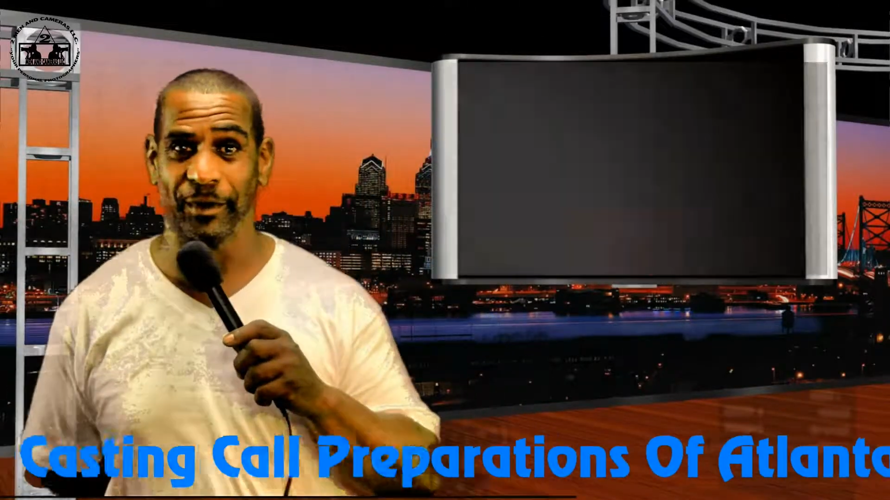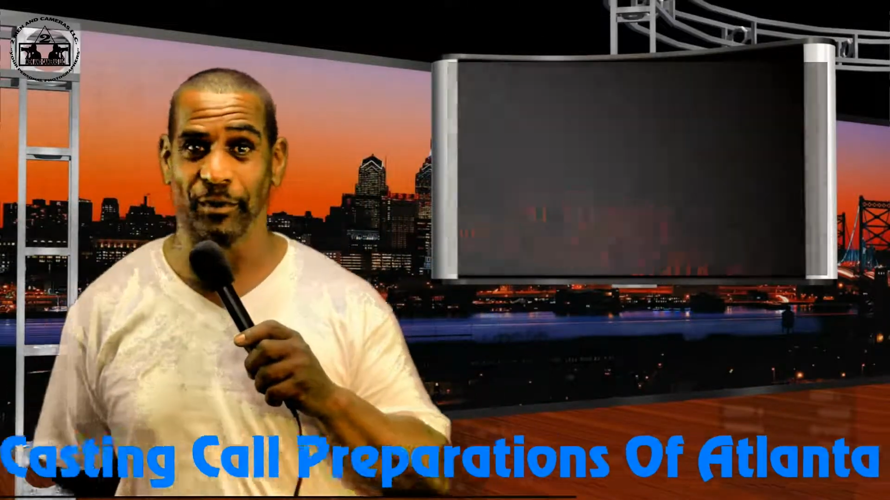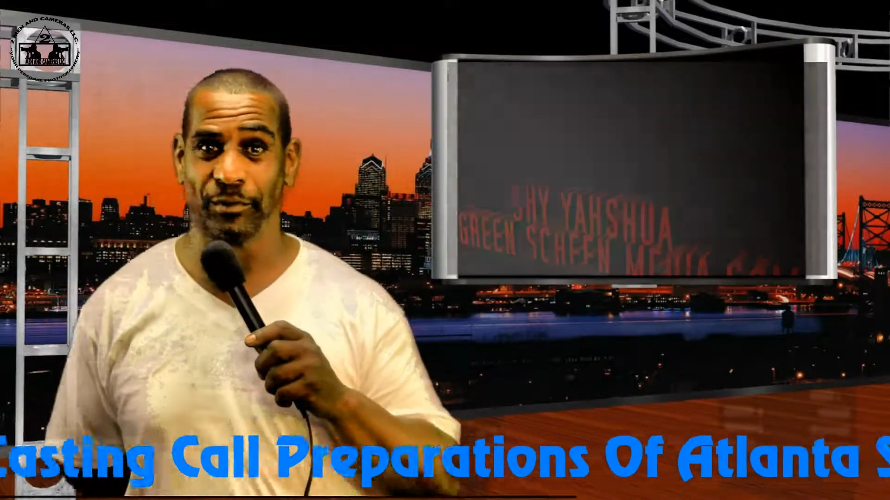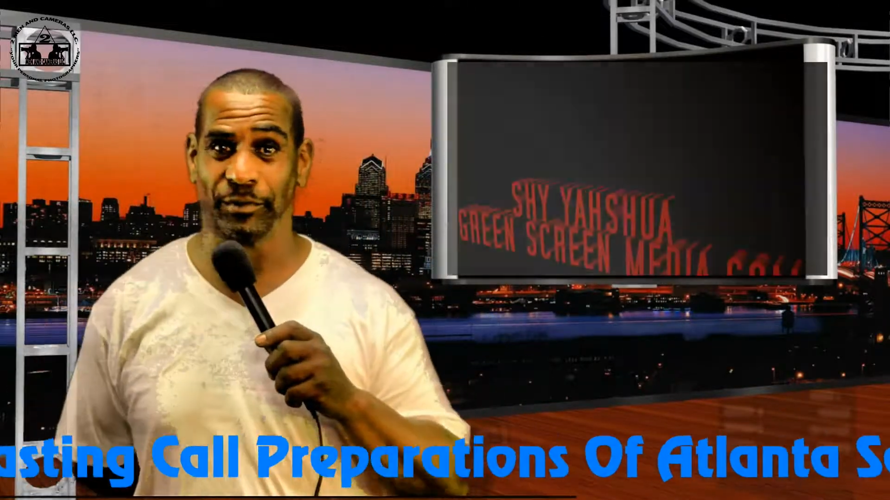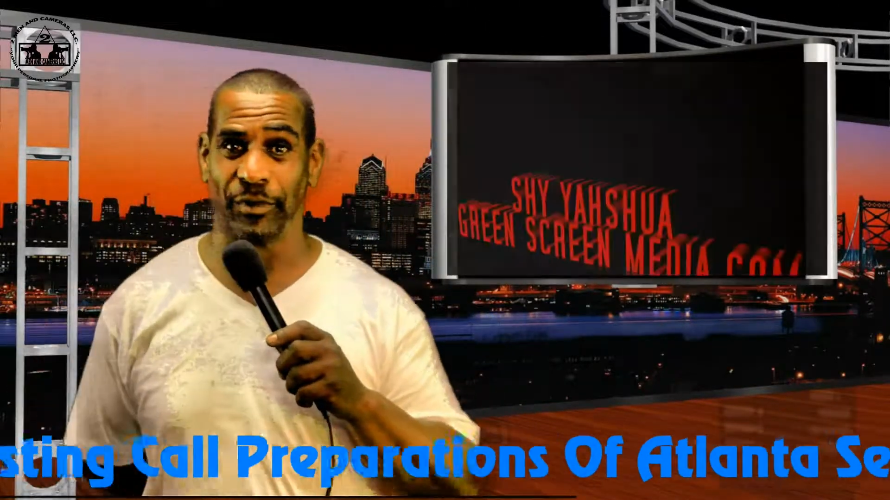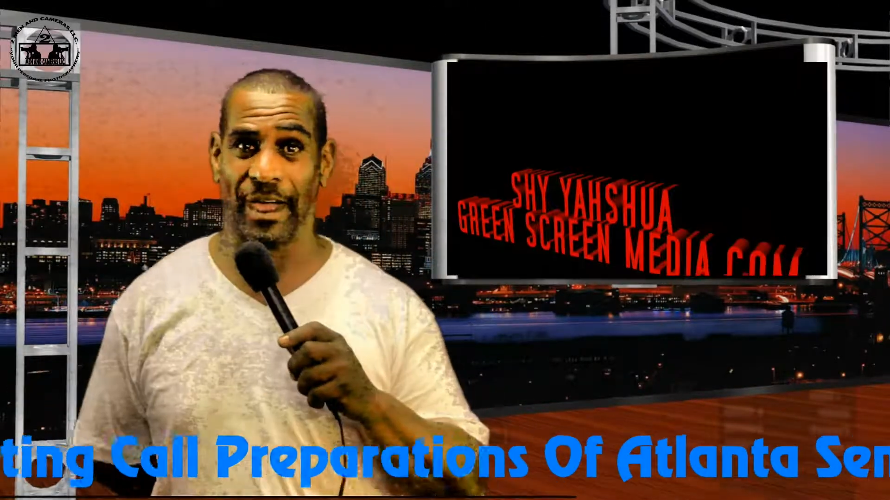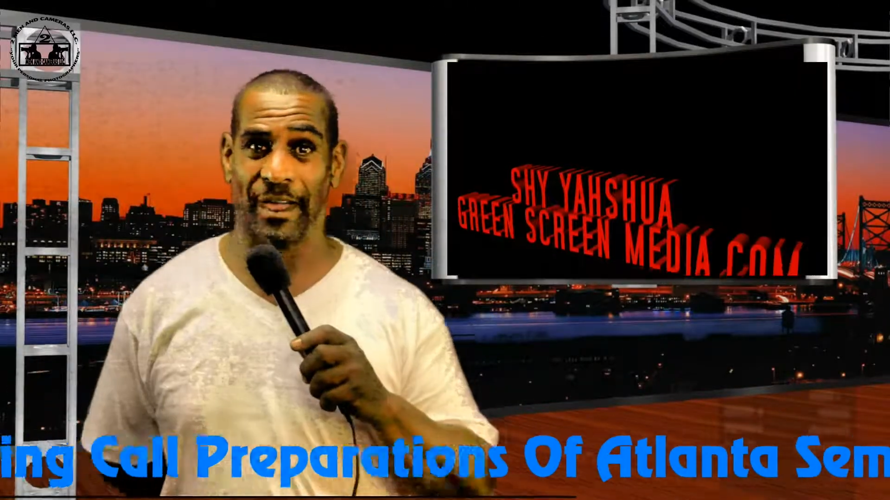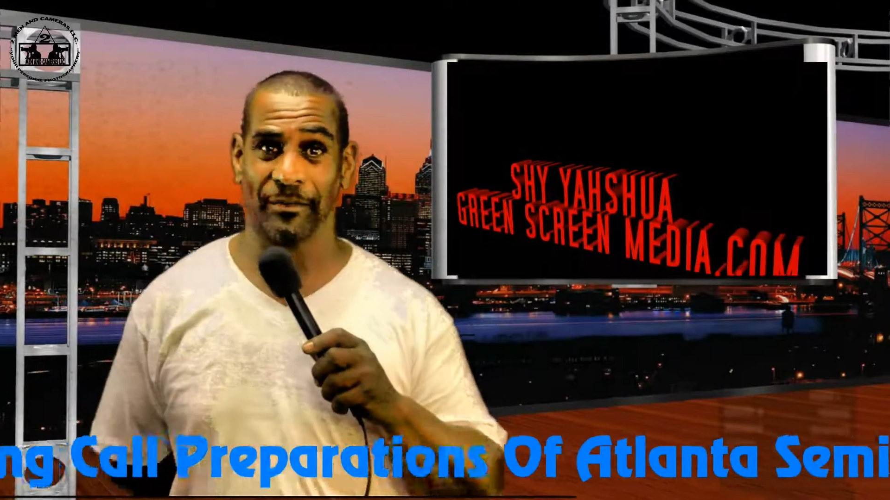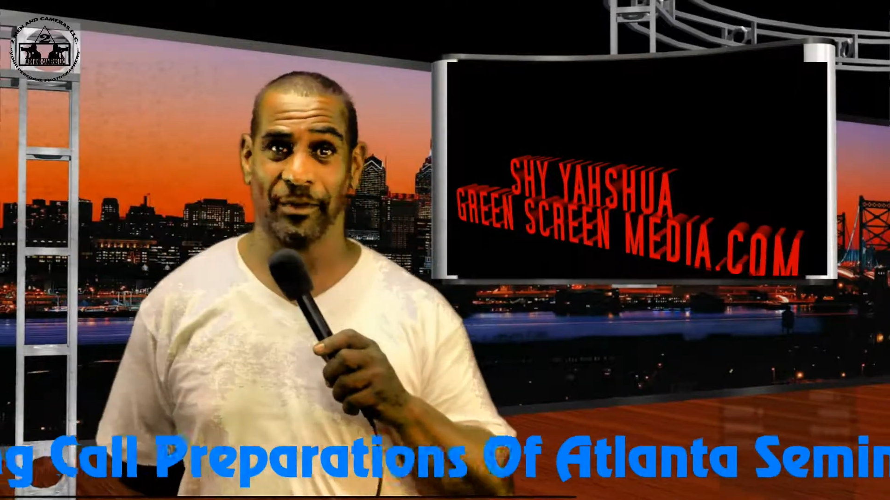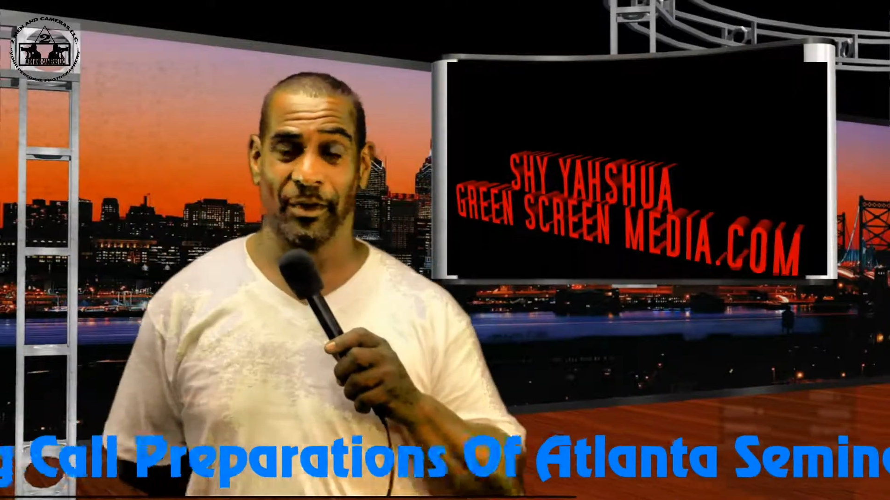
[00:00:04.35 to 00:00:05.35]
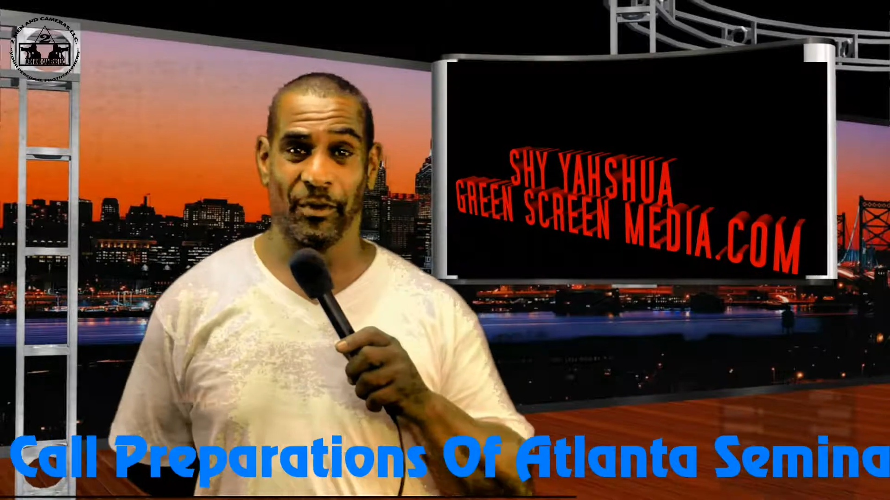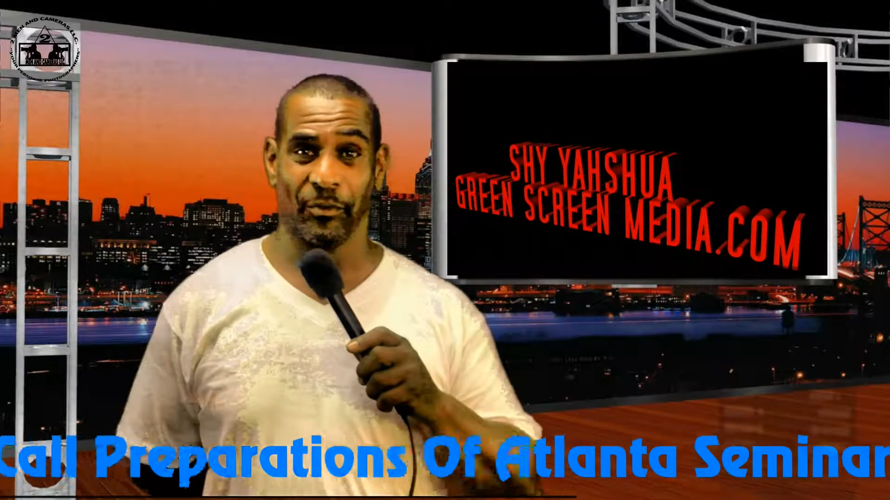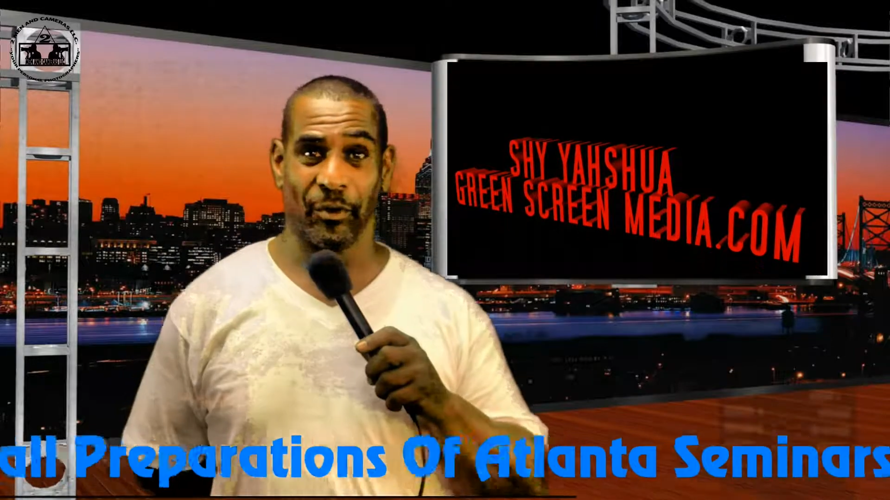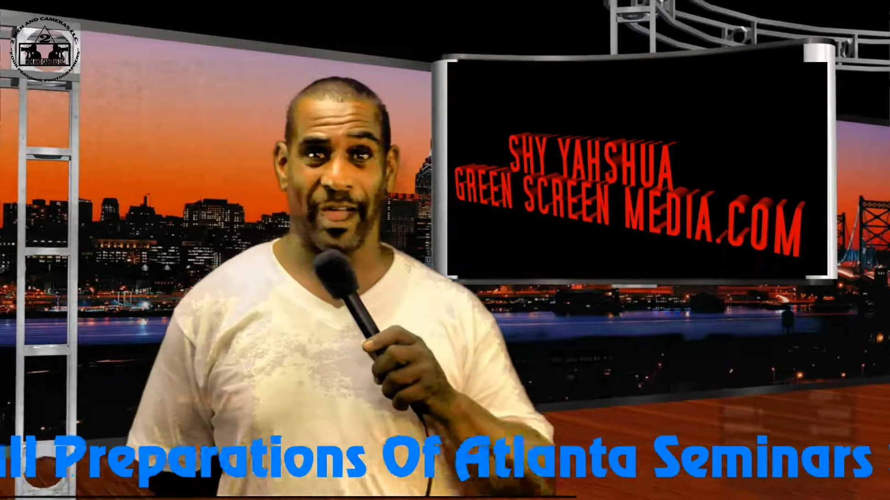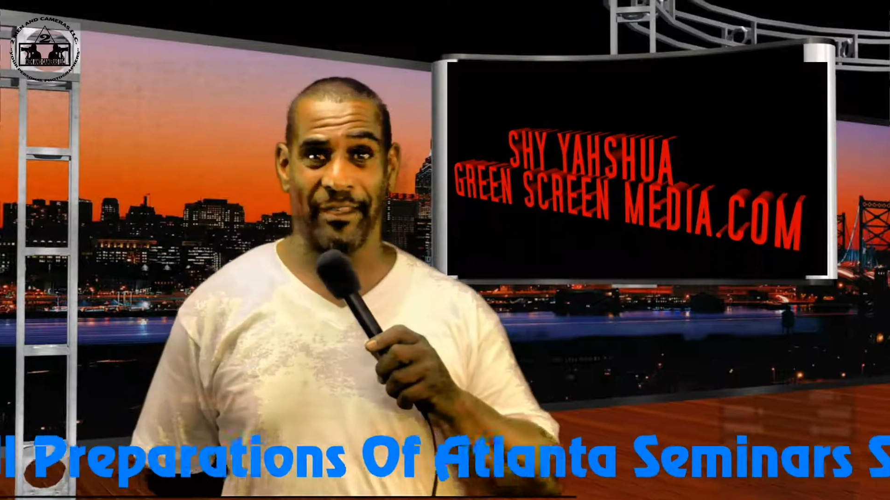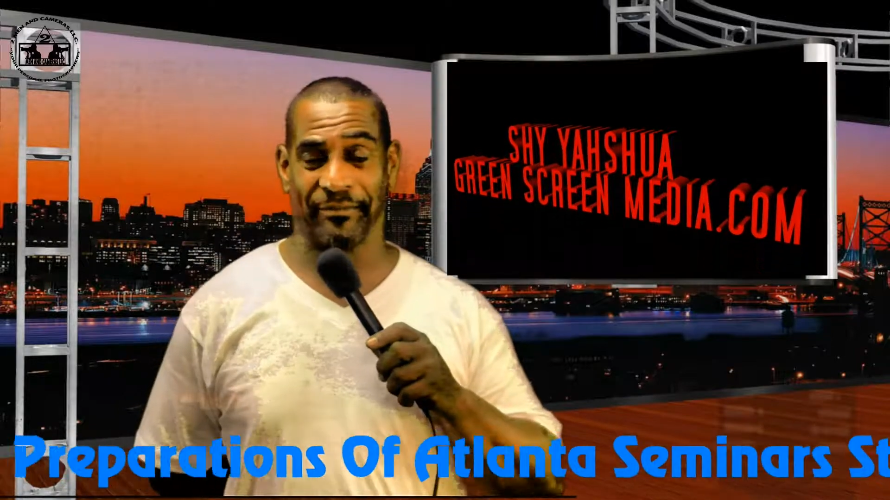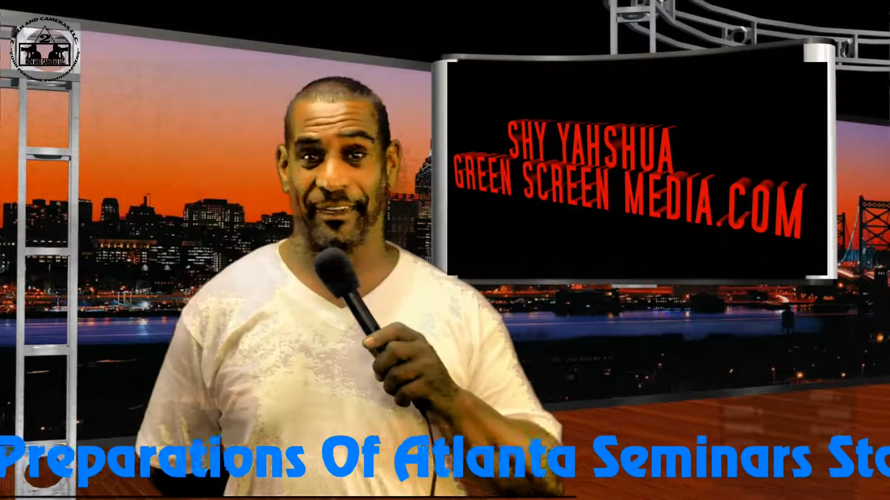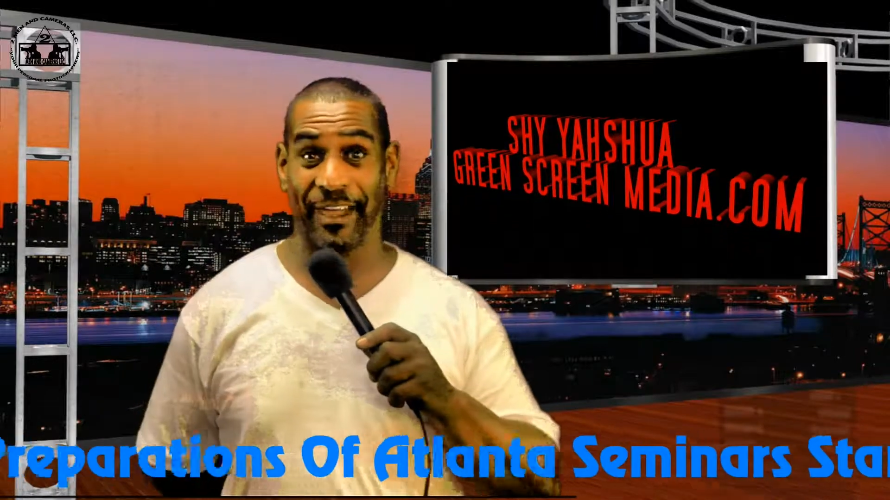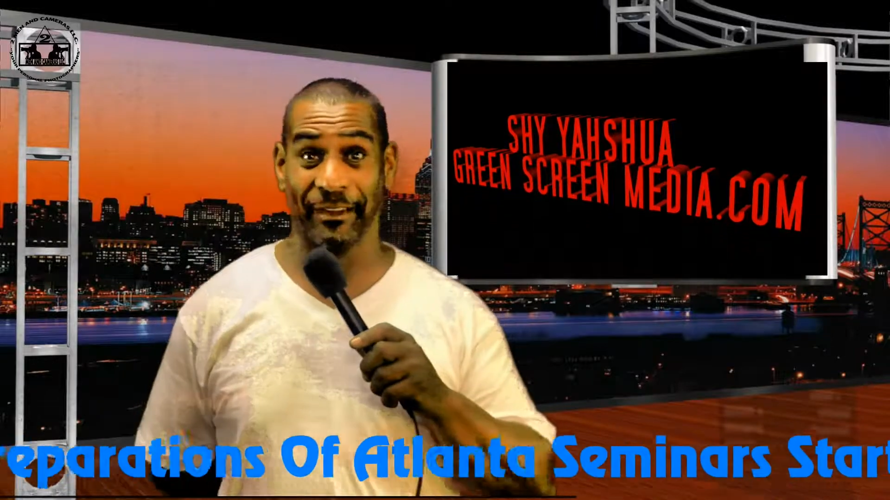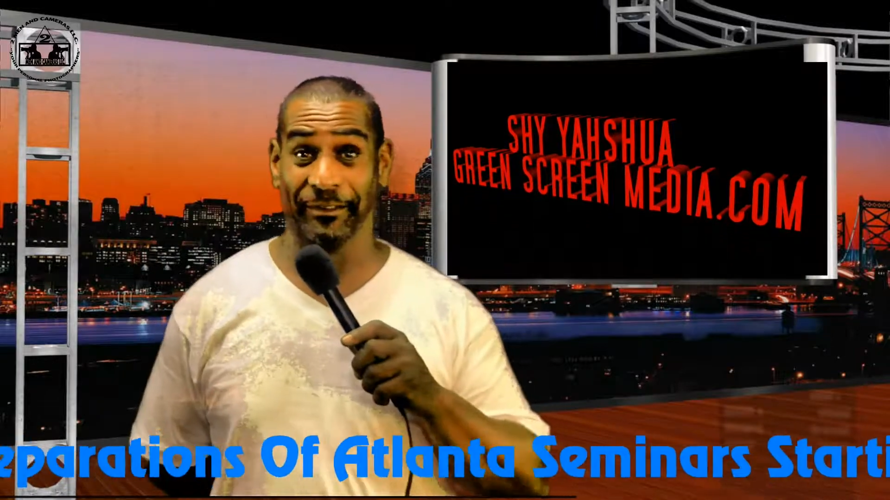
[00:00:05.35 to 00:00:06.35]
Holmes Drive, where I
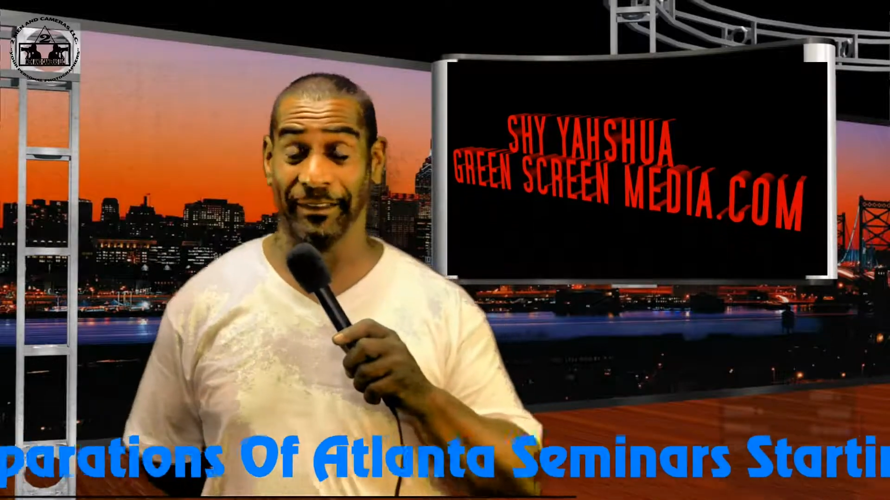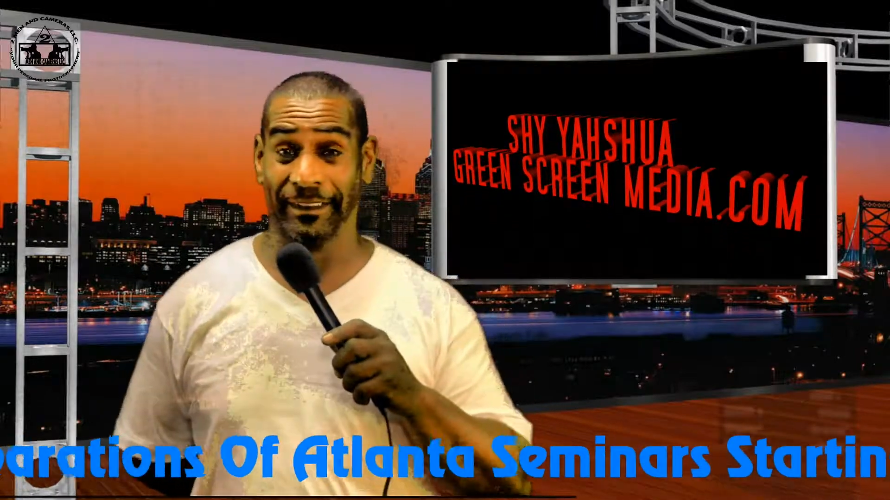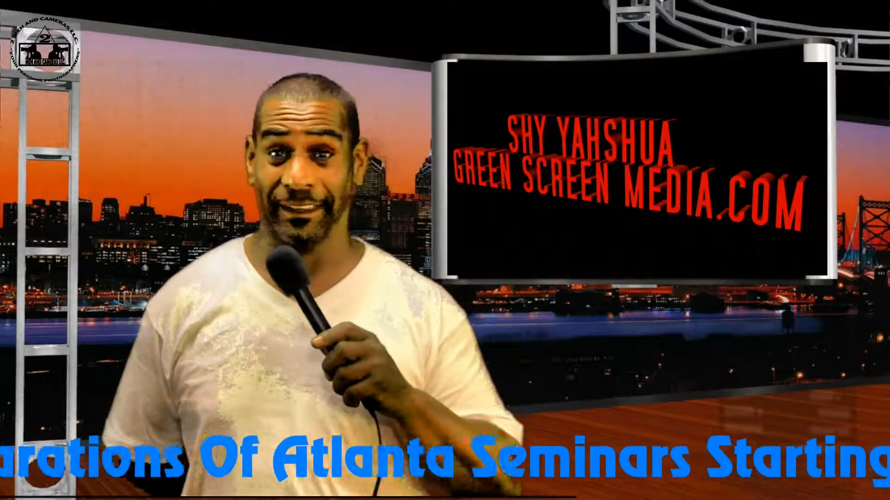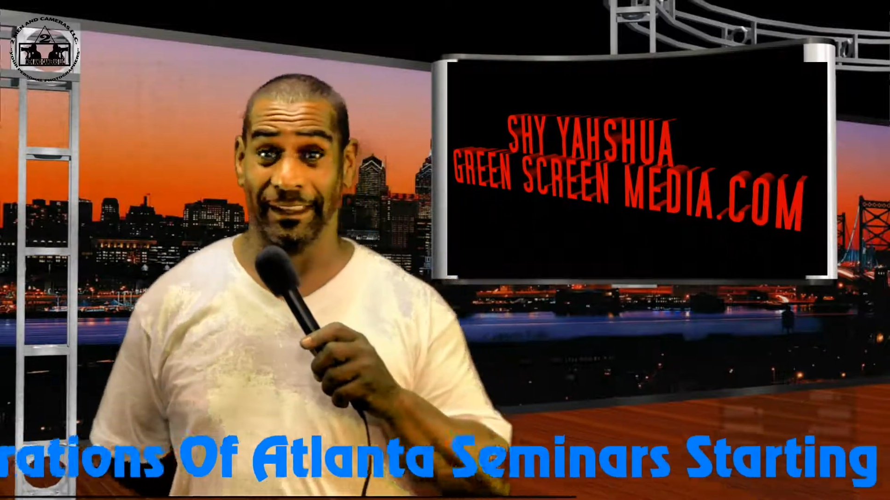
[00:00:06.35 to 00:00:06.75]
found,